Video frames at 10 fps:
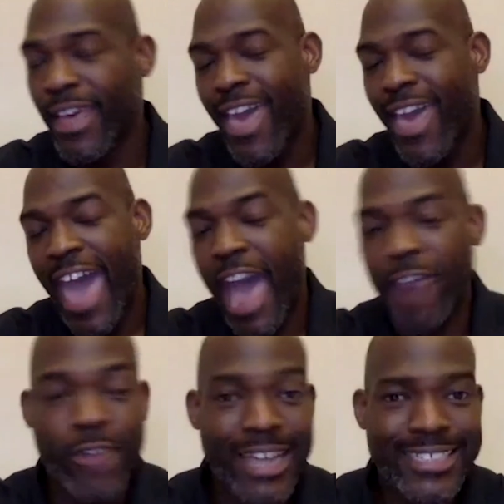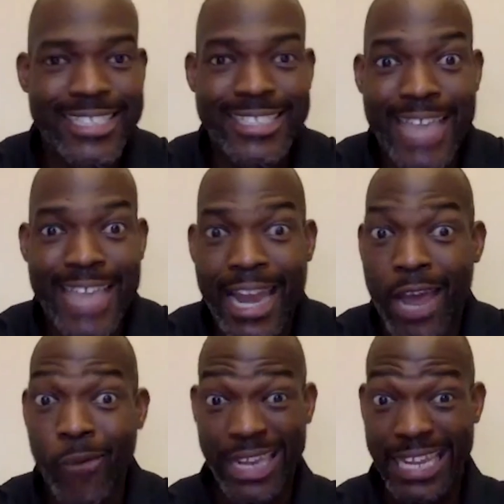After I did that, I
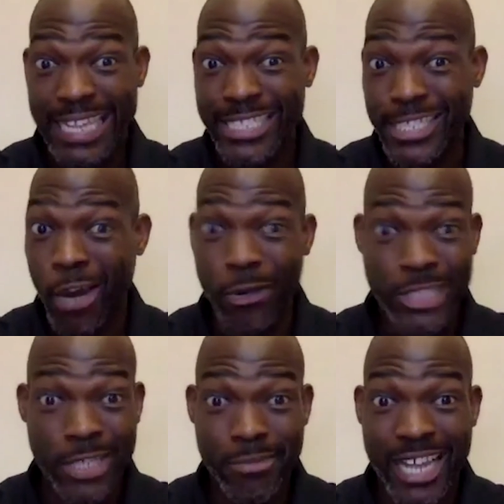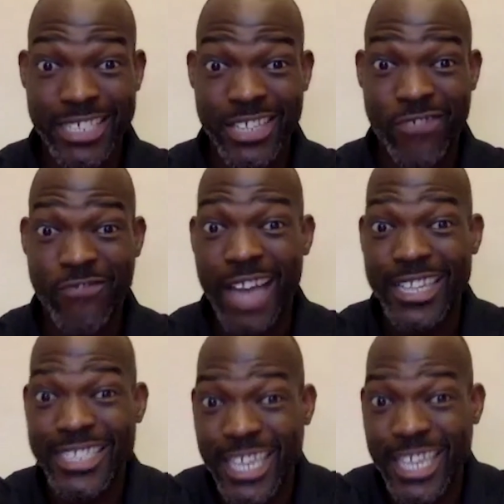went into coaching, but I just
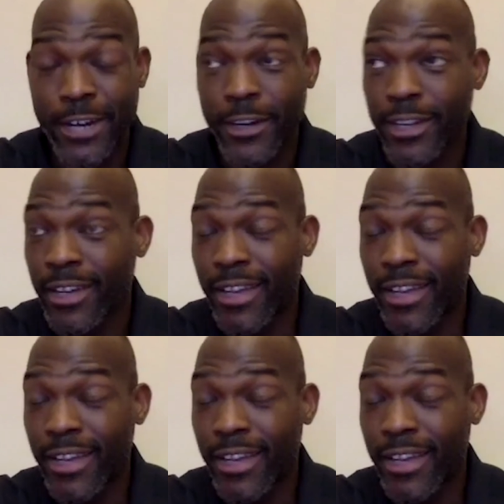volunteered.